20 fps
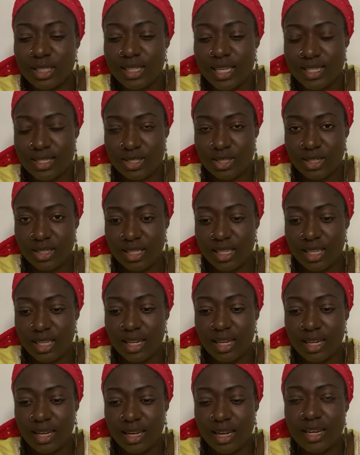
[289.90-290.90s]
studying
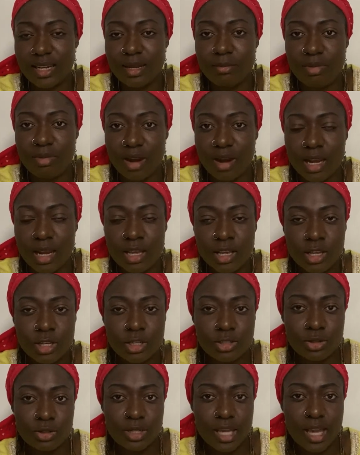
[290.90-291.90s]
in Edinburgh,
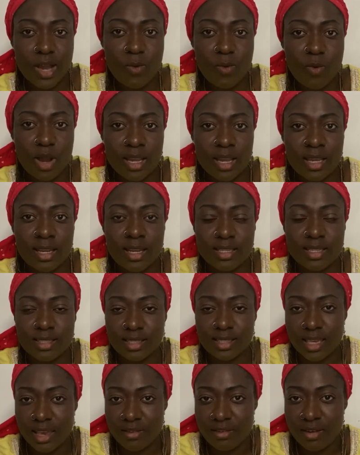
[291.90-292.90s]
so they are working as
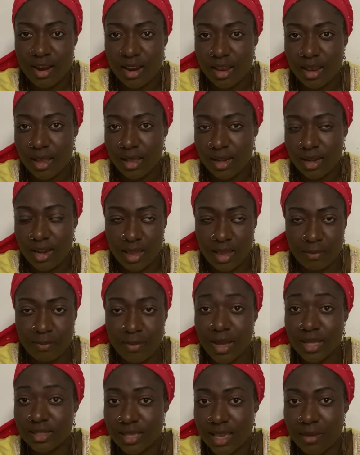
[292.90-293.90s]
carer, like
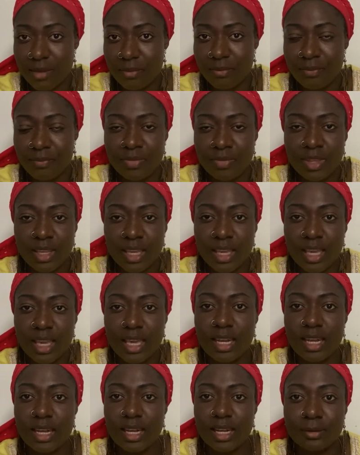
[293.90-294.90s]
part time,
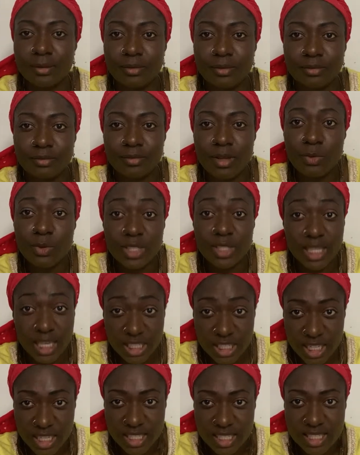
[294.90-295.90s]
in with
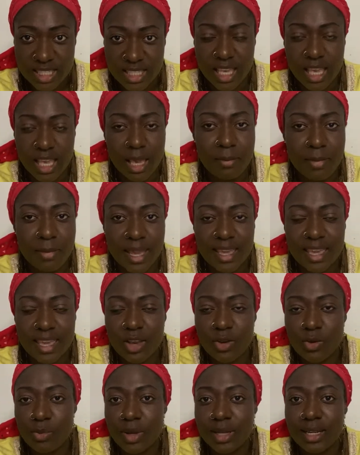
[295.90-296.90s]
agency in my care
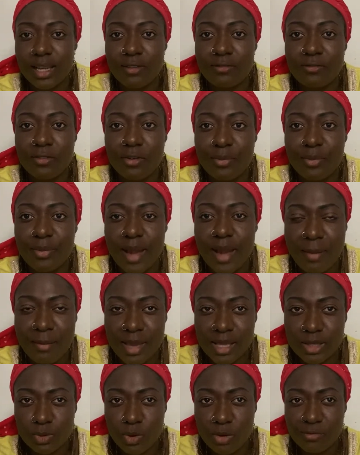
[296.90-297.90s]
home, and they're from, I
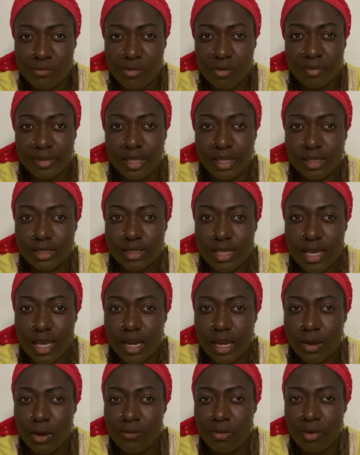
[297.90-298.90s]
met one from Delta,
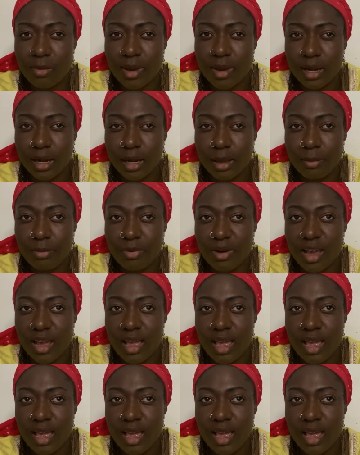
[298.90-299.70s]
another one from Anambra,